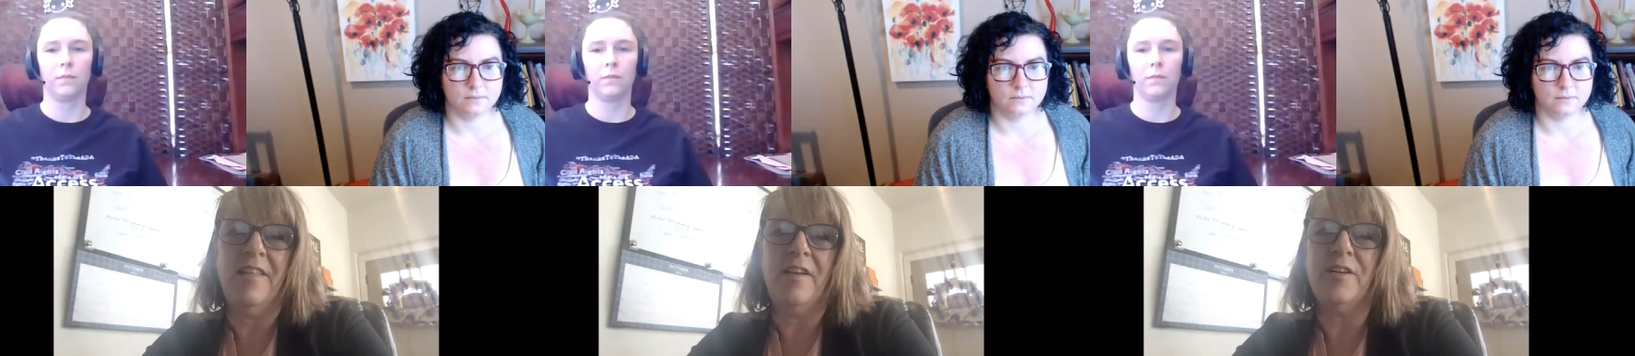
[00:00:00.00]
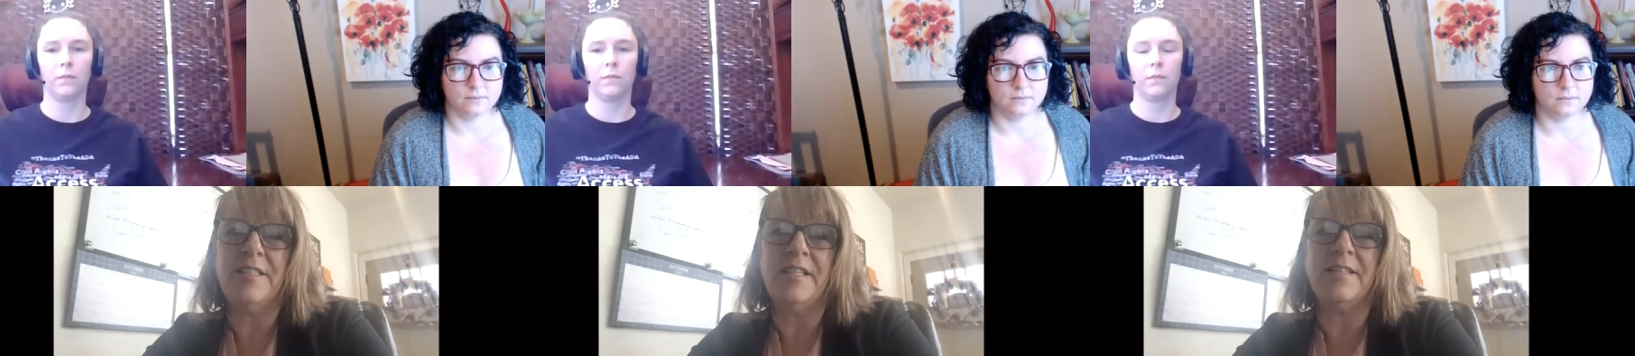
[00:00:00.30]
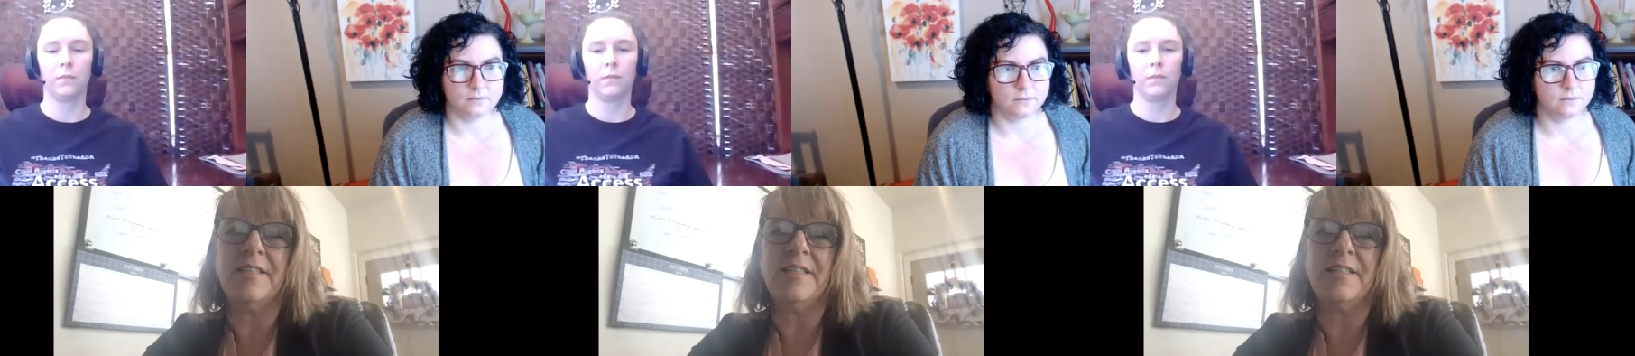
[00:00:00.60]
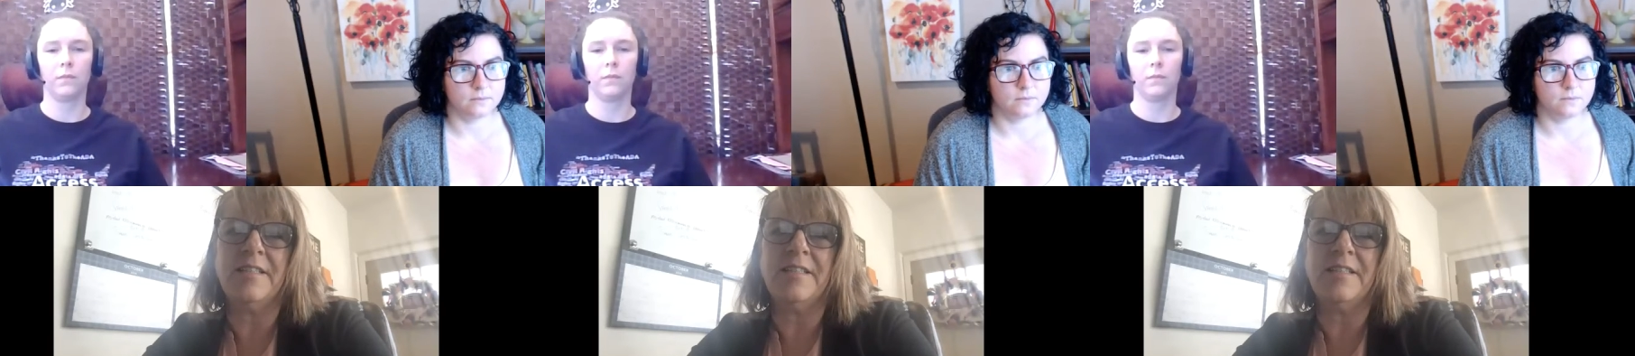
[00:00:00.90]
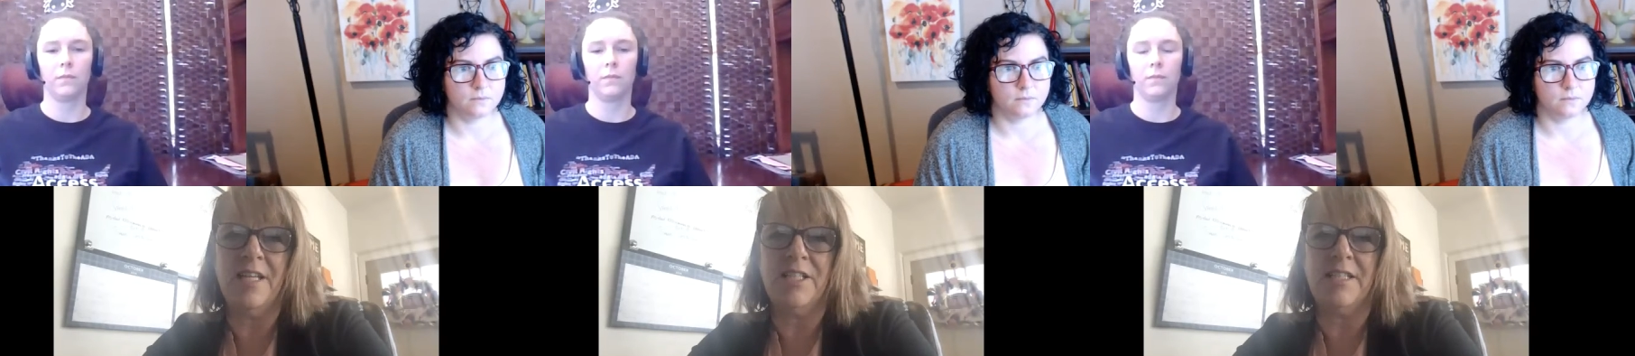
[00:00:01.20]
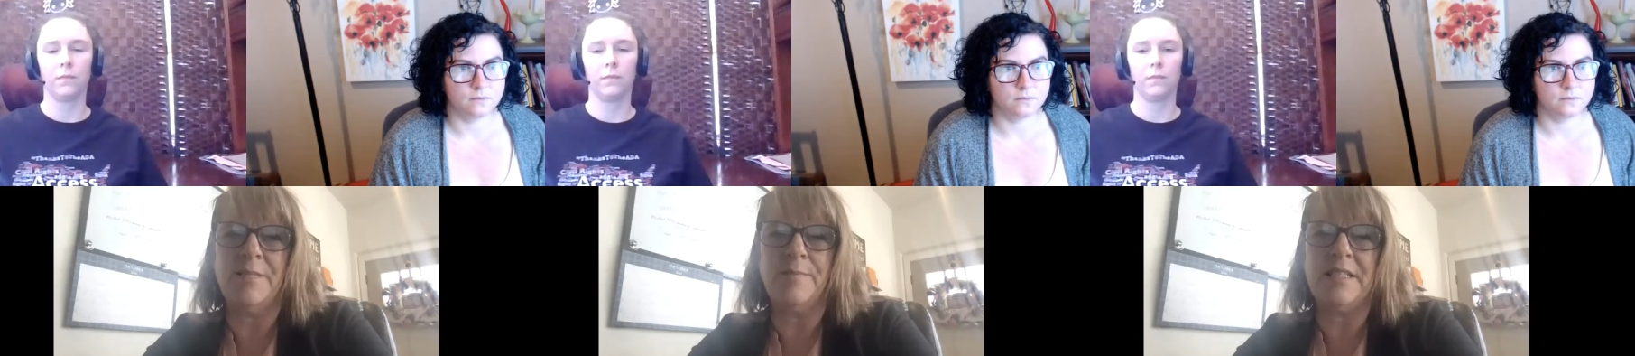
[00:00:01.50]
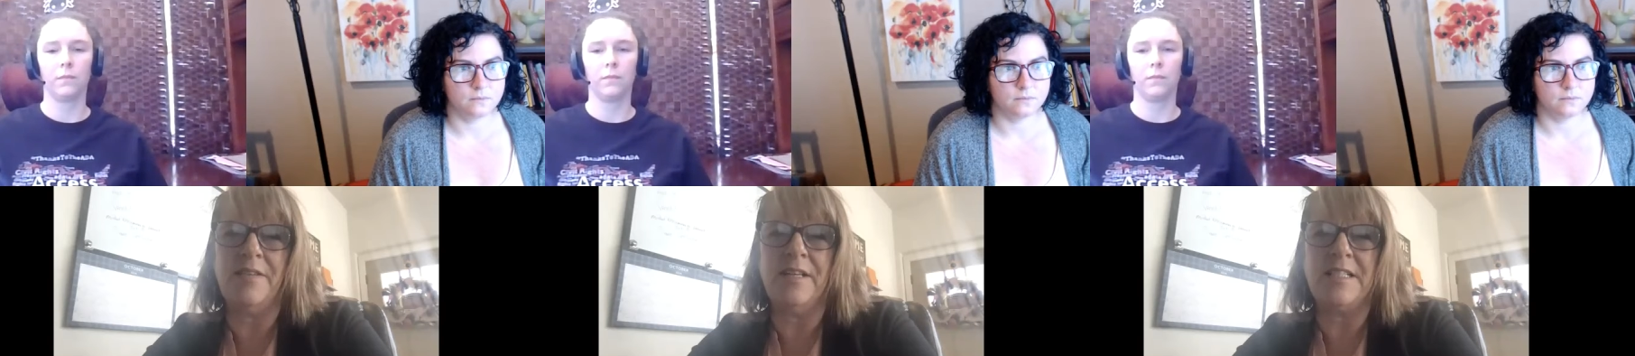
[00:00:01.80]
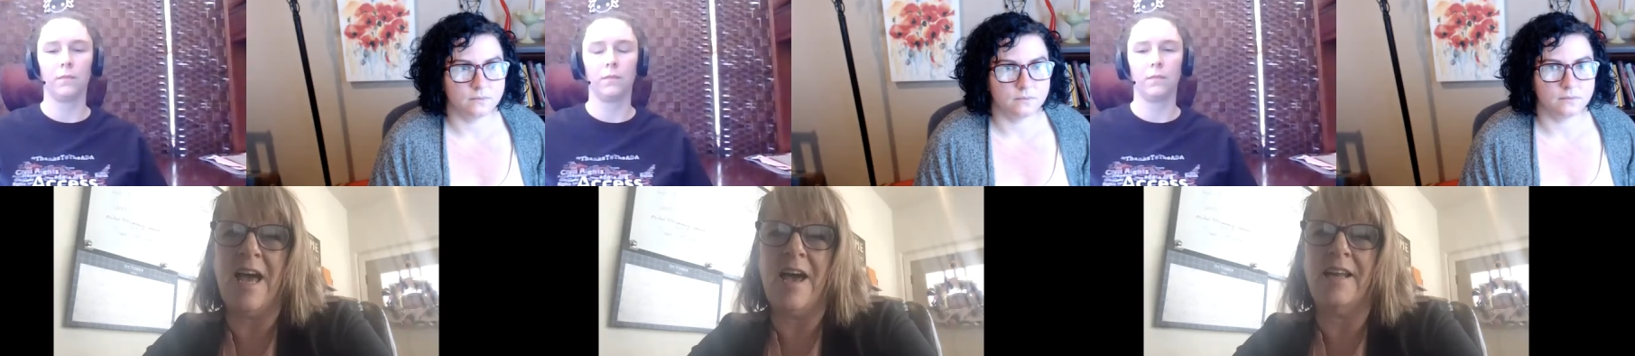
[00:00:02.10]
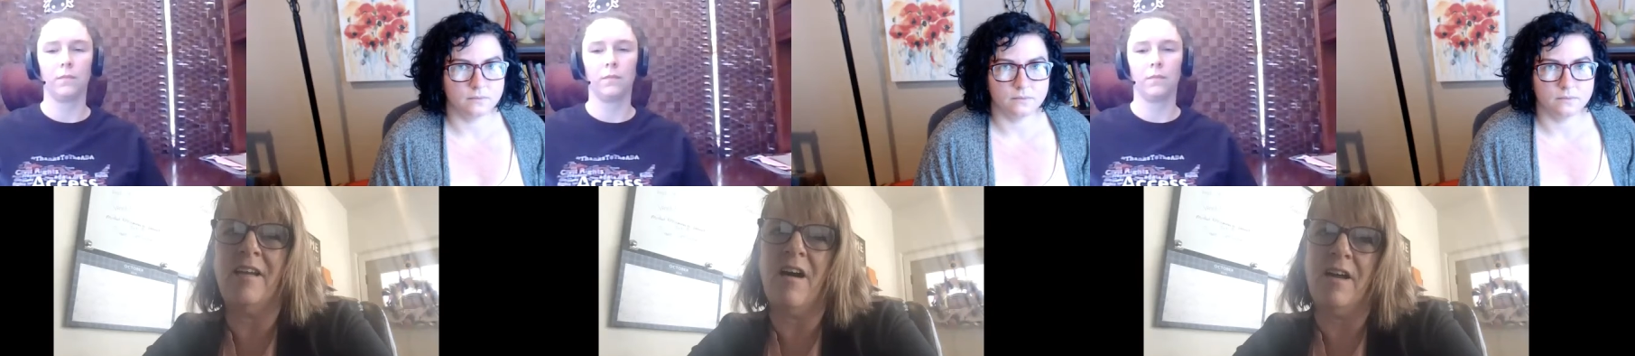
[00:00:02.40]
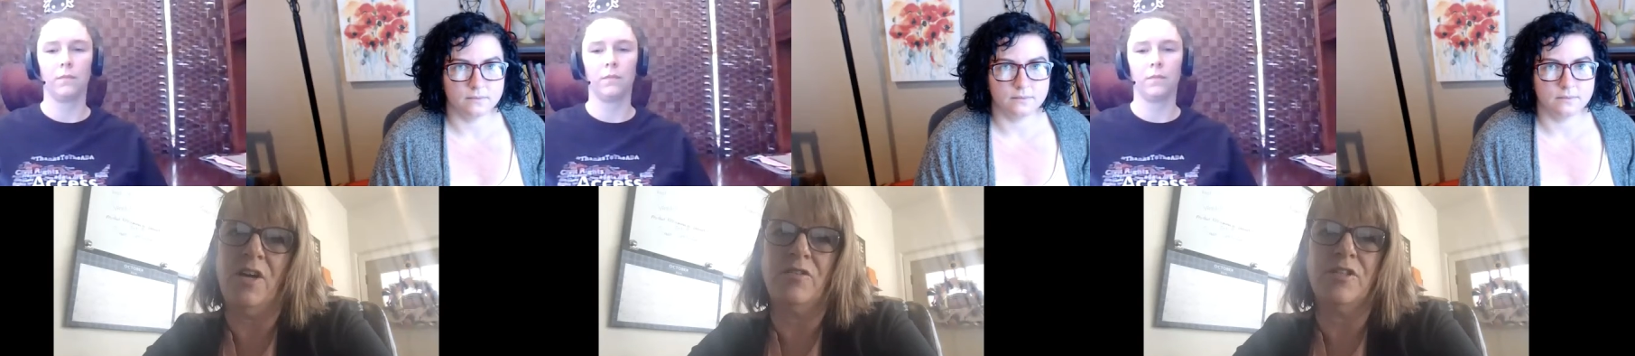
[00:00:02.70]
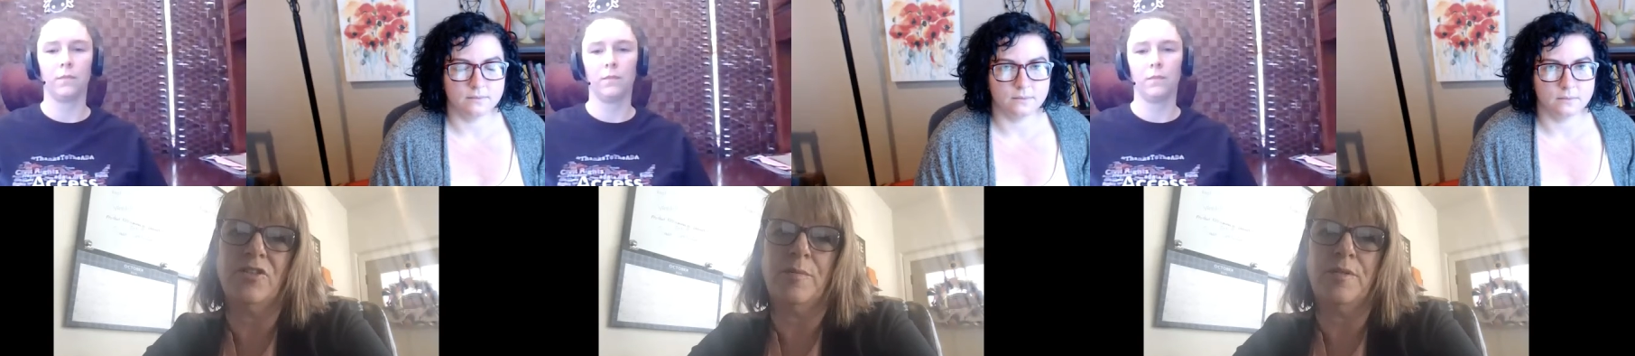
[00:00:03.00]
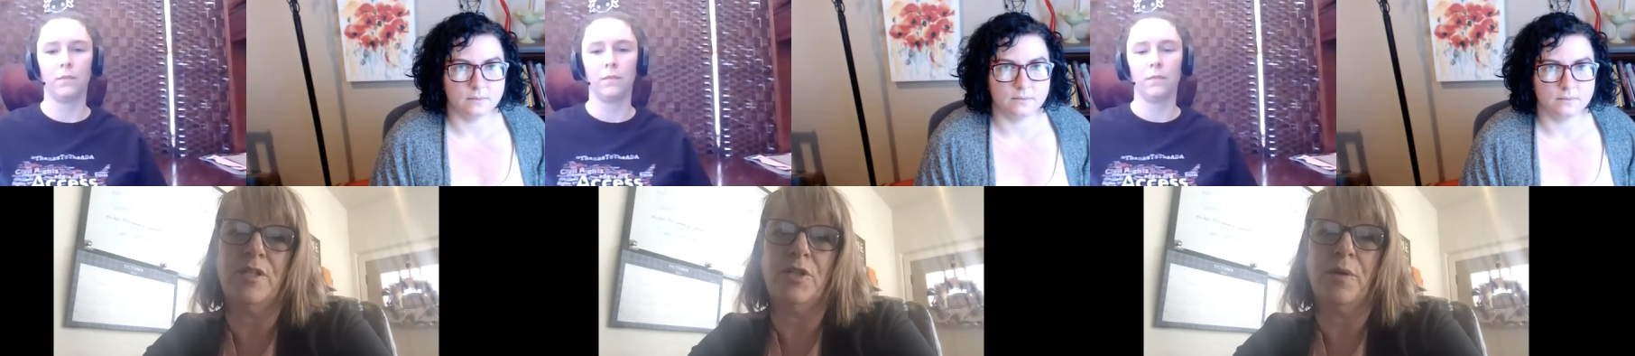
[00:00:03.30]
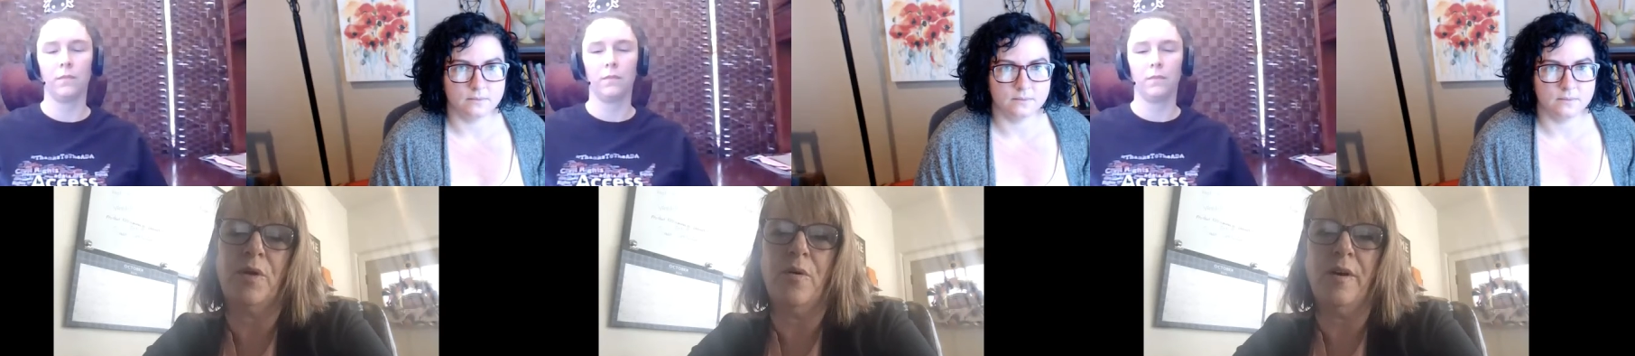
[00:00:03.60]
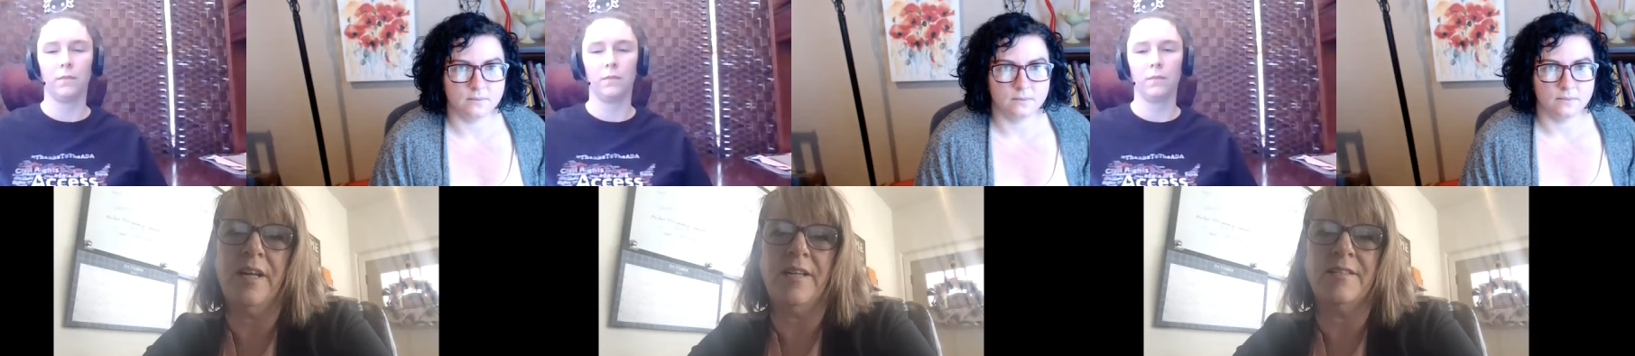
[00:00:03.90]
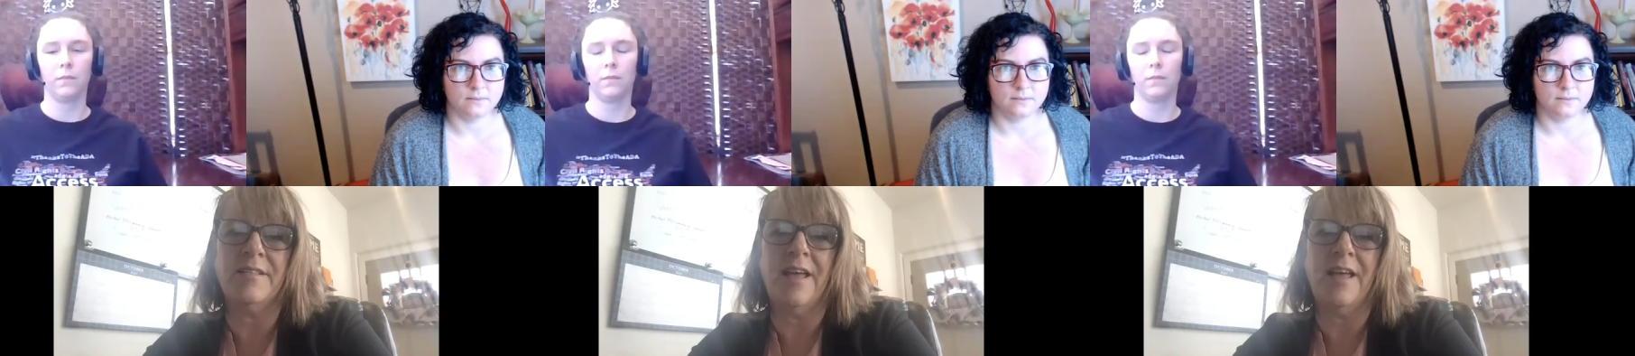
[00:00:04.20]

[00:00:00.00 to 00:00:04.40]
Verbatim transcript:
Speaker 1: there are still some limitations specific to adding audio description to recordings